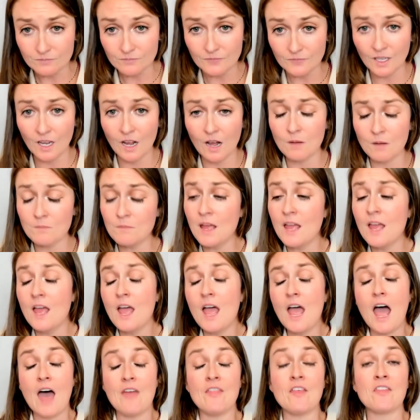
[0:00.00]
And
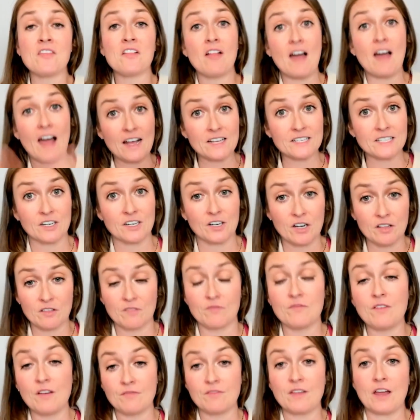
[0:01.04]
then the last area, the
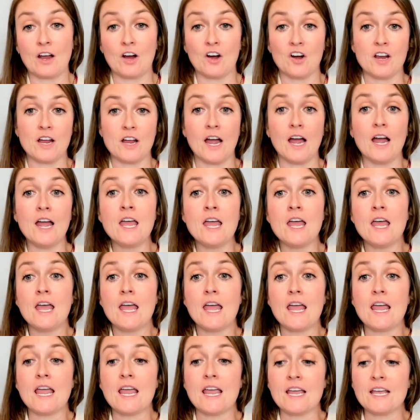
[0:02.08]
fifth area,
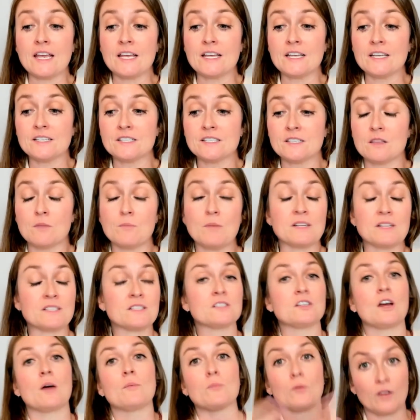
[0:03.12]
is the business
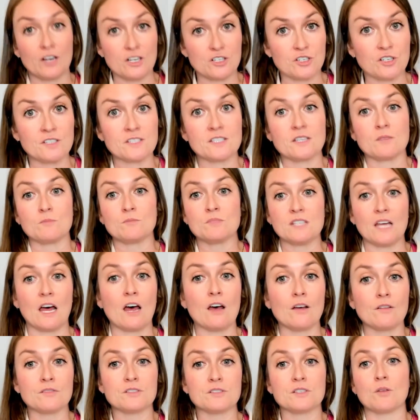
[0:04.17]
operations
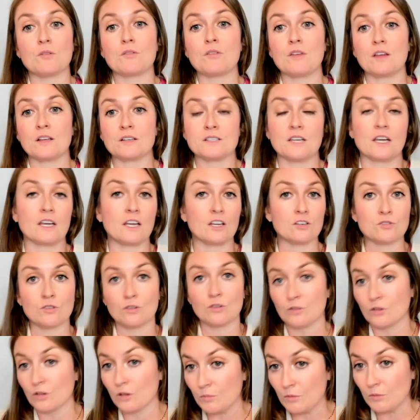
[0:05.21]
themselves. So things like
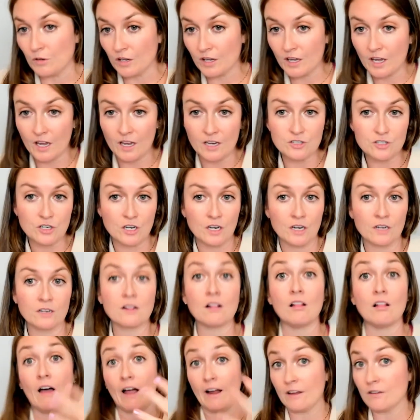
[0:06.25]
internal communication,
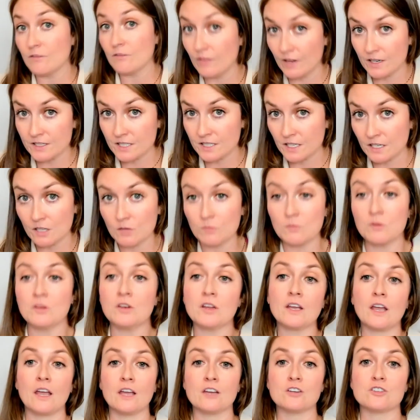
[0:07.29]
client-facing
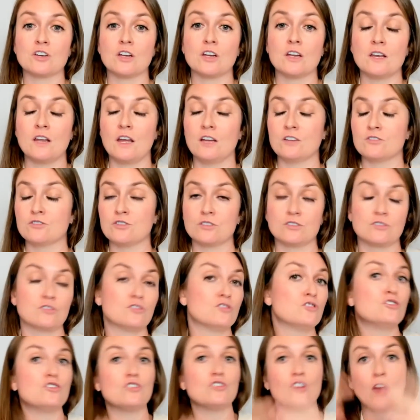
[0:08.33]
communication, and just
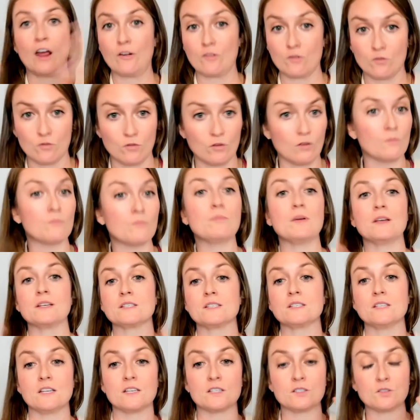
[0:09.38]
general
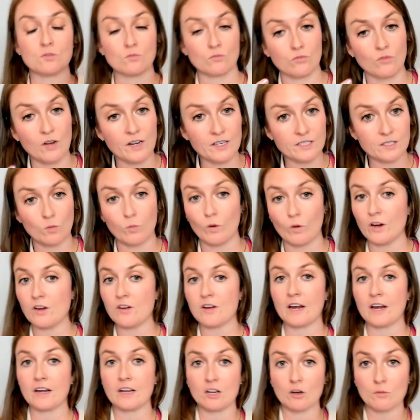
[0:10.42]
business risk, where you're
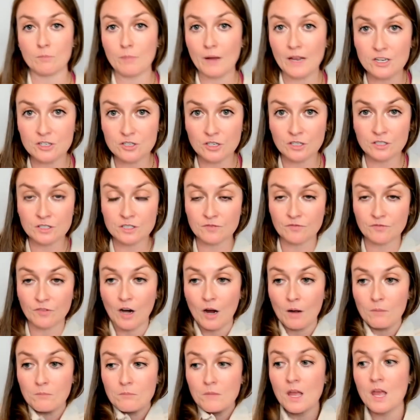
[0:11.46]
getting your patients
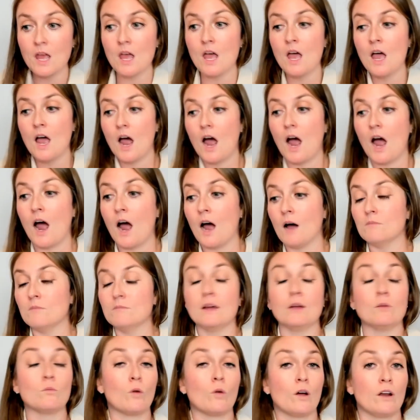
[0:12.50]
from,
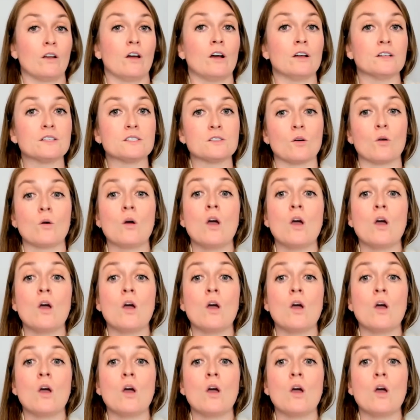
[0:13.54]
and whatnot. So